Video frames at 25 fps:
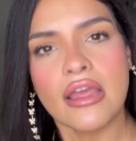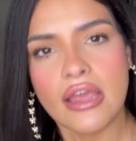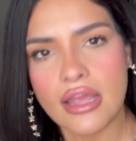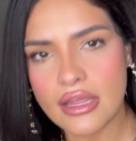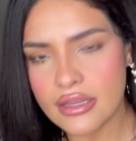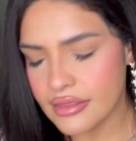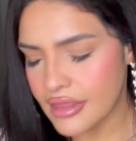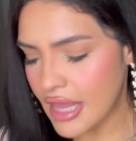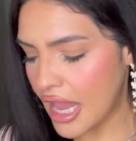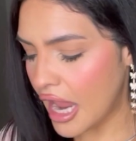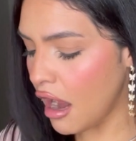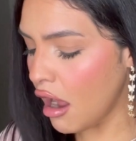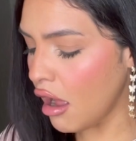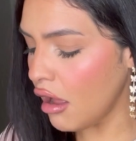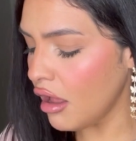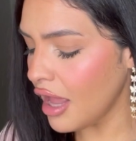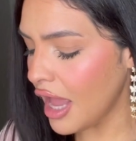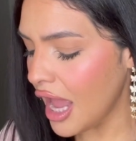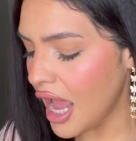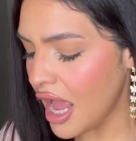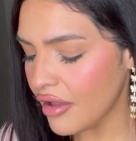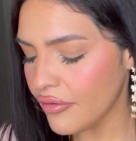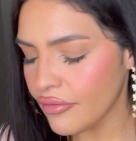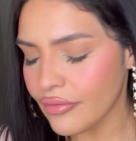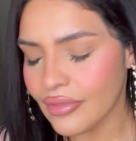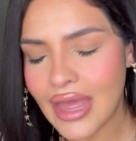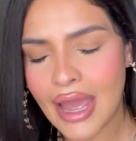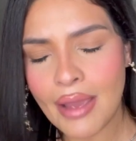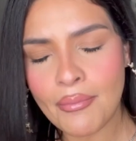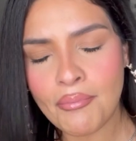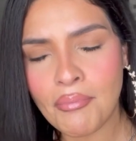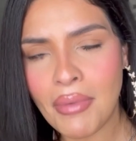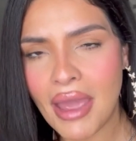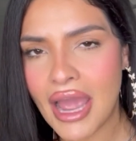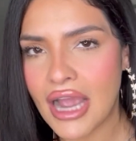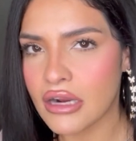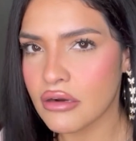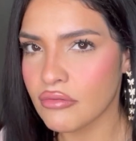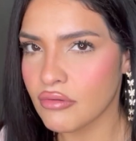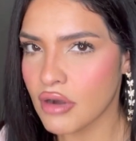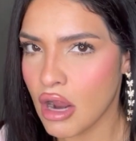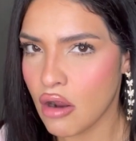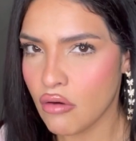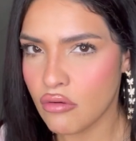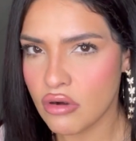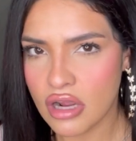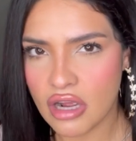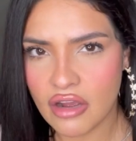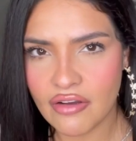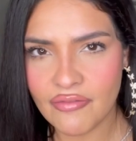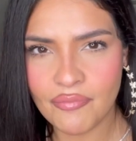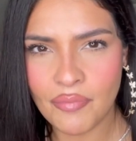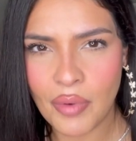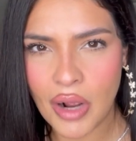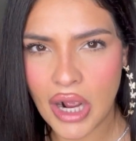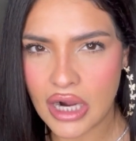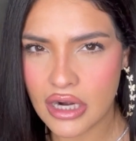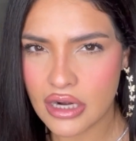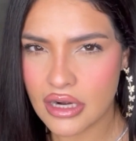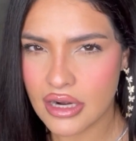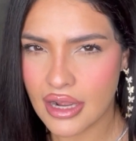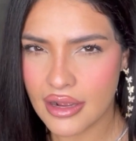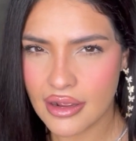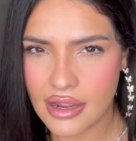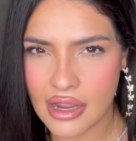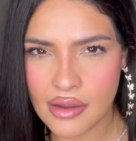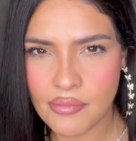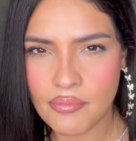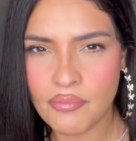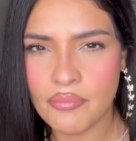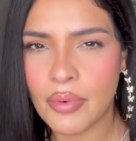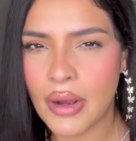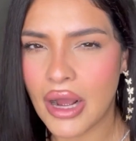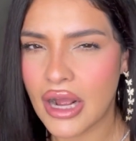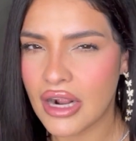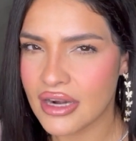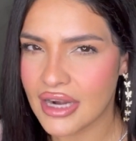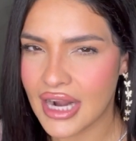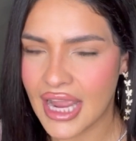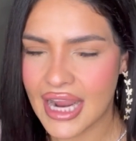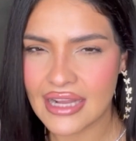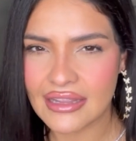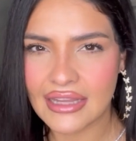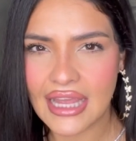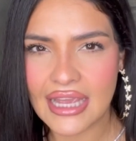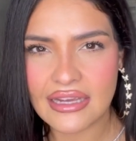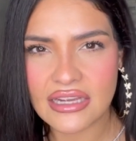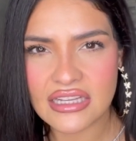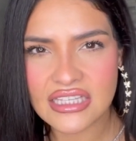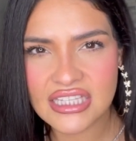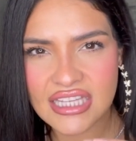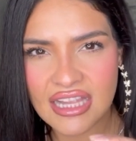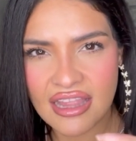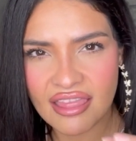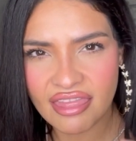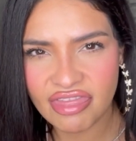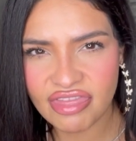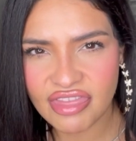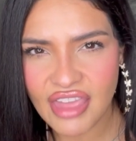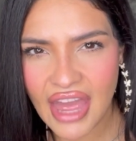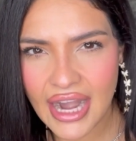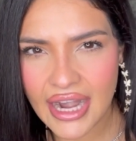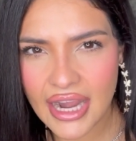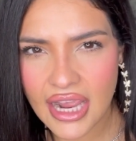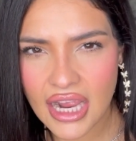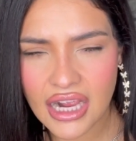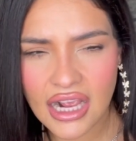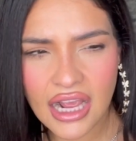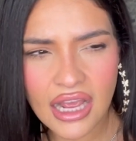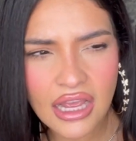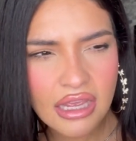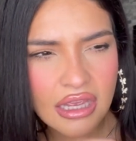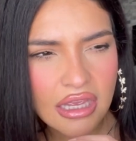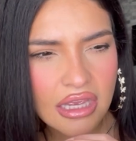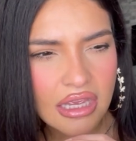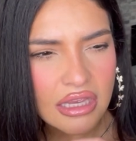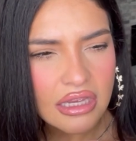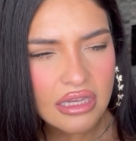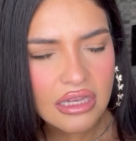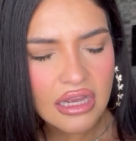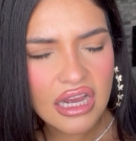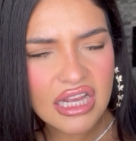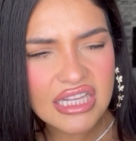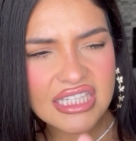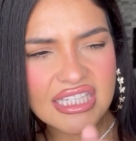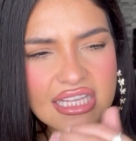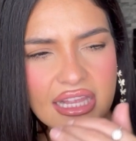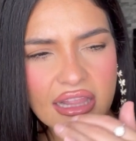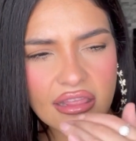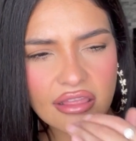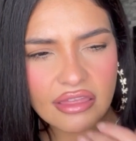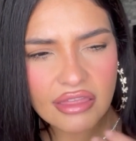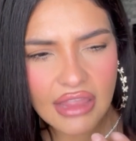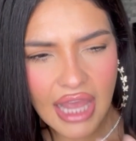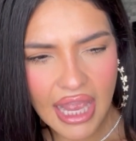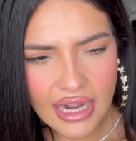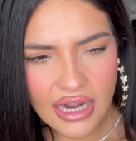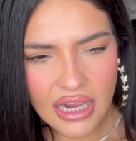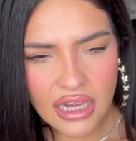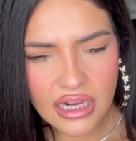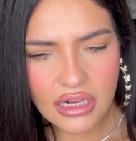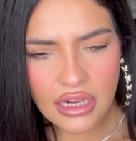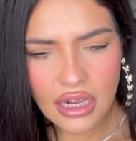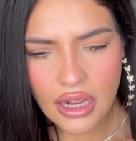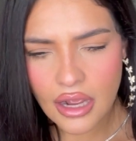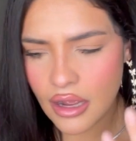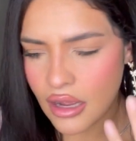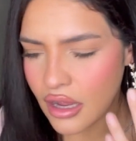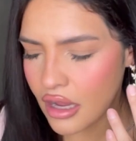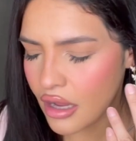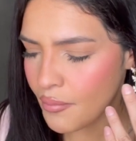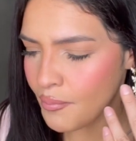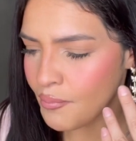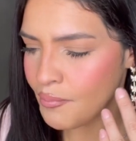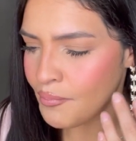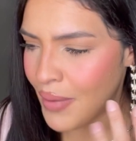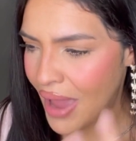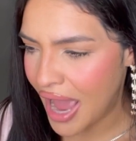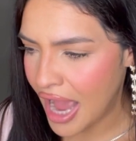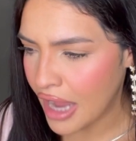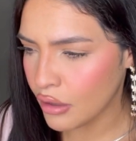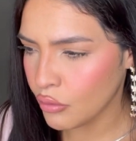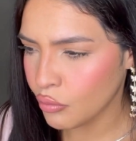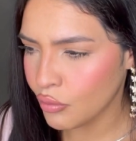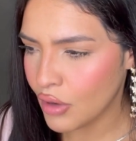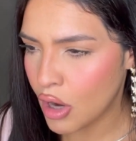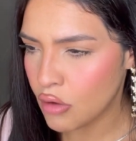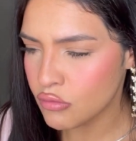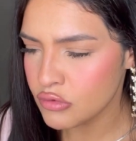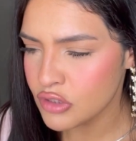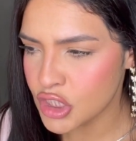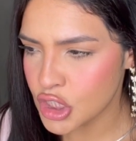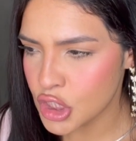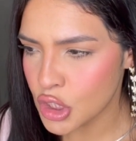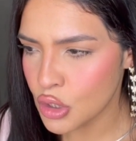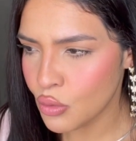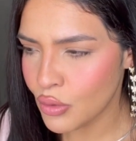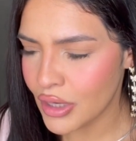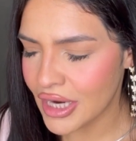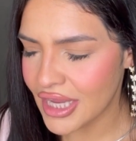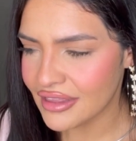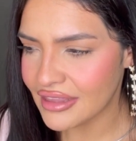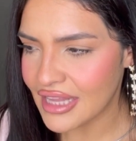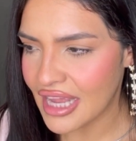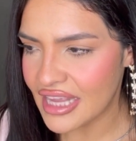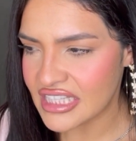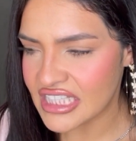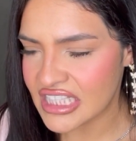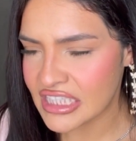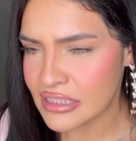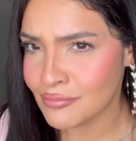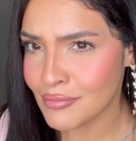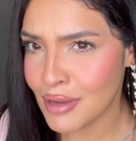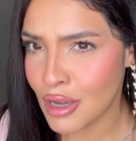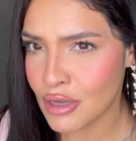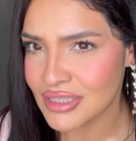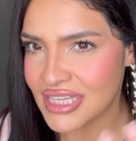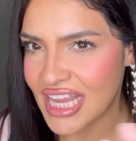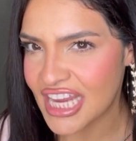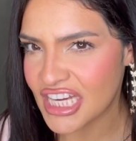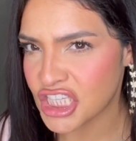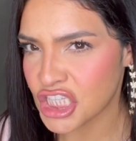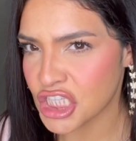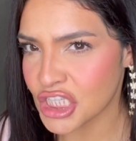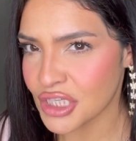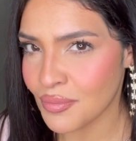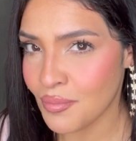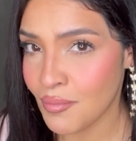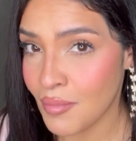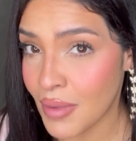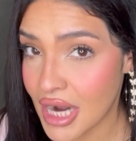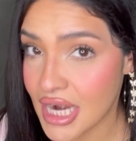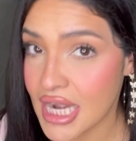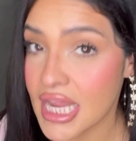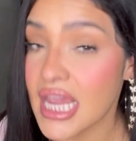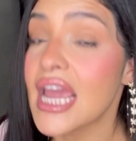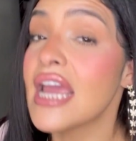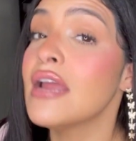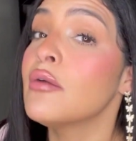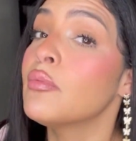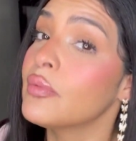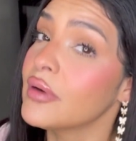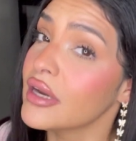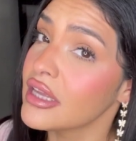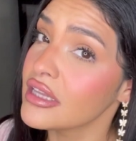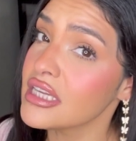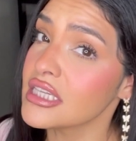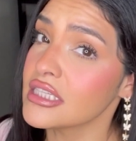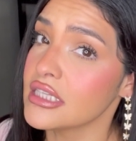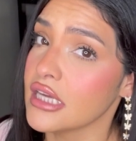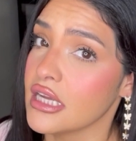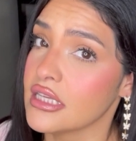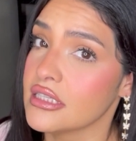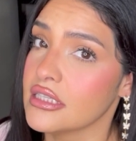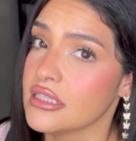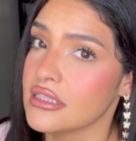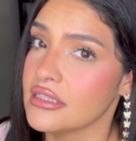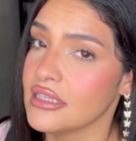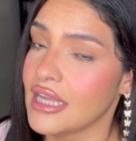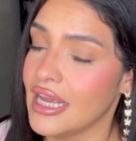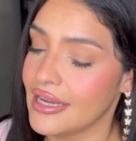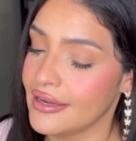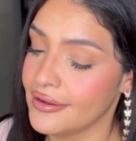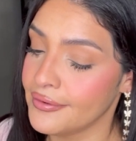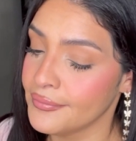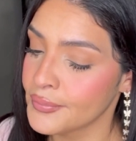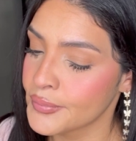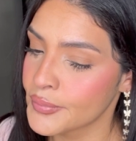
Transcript: They all have that background of Bond 9, 9 like a synthetic, a synthetic background to it that smells like shmoney. It really does. Like,